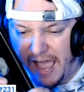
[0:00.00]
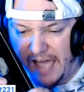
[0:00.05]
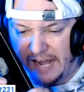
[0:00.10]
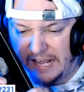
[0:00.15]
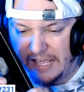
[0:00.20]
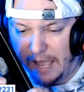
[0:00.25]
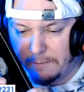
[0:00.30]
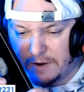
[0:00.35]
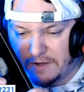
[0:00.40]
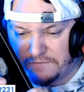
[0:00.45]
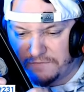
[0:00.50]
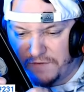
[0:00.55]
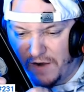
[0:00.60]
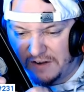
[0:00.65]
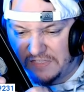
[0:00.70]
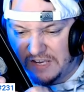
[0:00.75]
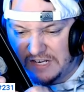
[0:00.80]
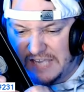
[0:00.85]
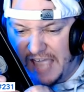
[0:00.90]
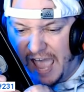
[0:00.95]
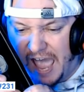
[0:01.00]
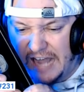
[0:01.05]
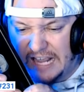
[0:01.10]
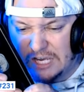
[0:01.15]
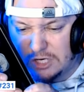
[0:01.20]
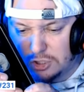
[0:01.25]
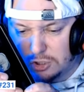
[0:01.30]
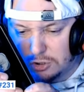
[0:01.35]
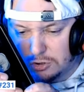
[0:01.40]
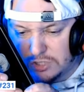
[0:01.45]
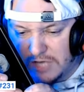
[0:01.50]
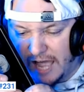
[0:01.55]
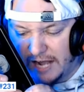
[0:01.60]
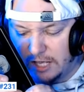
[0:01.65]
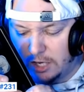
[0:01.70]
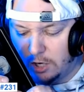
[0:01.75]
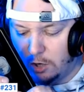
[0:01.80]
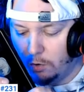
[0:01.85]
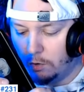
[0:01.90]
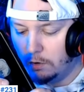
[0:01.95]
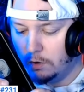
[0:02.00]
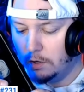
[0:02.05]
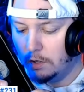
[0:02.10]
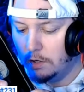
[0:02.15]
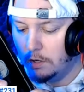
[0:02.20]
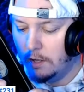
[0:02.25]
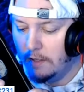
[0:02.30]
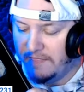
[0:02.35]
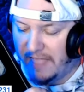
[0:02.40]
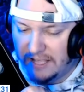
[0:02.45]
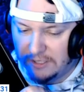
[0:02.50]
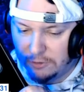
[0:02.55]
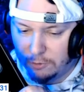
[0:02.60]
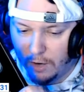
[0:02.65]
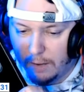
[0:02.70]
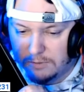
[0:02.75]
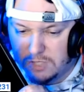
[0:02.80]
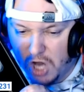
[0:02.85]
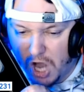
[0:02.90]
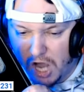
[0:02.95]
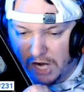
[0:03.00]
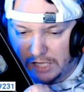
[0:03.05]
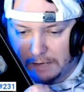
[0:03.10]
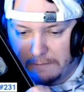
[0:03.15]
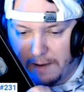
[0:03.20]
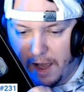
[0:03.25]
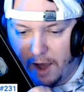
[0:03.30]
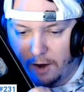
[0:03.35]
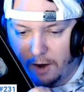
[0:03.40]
I'm going to fuck the daddy issues out of you. That's what I'm talking about.